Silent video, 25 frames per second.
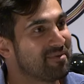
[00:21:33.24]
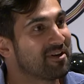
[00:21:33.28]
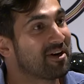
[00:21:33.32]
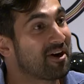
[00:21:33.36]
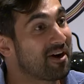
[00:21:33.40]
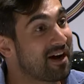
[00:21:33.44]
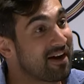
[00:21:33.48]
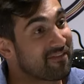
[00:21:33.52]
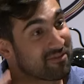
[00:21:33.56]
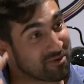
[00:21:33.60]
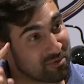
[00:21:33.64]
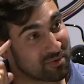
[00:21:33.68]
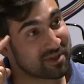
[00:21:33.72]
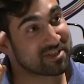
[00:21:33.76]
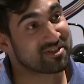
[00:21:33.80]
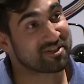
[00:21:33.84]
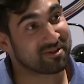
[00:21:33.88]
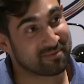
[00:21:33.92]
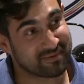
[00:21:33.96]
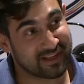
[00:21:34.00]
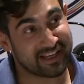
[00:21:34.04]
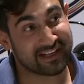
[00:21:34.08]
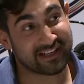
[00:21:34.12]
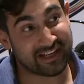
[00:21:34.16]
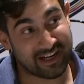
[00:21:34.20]
But I'll have the
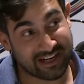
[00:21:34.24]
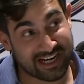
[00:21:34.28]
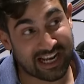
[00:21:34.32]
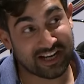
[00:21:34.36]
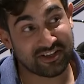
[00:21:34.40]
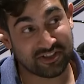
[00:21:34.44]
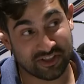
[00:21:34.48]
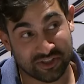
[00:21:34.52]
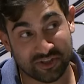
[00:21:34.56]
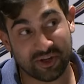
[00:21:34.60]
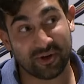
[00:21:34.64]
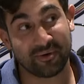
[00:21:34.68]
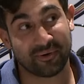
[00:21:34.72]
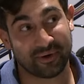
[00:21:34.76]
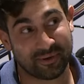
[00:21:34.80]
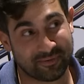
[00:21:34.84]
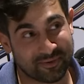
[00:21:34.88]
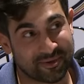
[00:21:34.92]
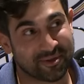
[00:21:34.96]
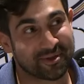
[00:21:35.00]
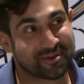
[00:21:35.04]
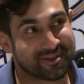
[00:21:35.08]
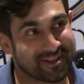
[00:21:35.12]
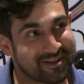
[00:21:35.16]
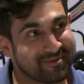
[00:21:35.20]
wisdom that I'll actually know what I'm
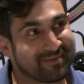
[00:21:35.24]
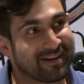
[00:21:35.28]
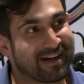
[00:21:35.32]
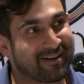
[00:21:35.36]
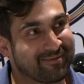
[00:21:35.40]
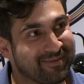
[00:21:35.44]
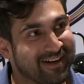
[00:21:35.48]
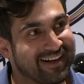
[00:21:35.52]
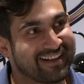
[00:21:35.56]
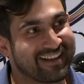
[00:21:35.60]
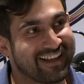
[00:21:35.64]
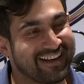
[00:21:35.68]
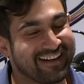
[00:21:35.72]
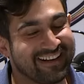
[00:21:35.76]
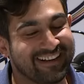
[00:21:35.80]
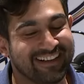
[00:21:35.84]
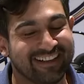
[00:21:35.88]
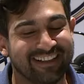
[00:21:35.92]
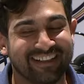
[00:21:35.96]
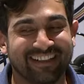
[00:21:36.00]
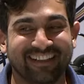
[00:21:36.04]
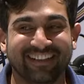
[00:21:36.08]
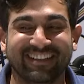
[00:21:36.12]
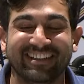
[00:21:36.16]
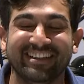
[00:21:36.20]
talking about by
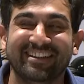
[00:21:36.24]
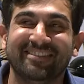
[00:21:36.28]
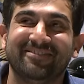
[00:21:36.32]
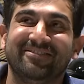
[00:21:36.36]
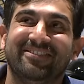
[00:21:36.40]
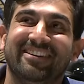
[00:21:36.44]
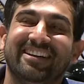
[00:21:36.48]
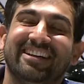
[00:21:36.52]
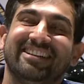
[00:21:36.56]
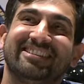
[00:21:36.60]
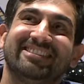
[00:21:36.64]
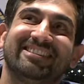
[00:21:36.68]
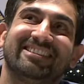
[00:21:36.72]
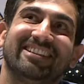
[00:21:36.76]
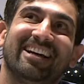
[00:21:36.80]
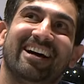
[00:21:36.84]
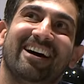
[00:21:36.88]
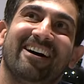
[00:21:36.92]
then. But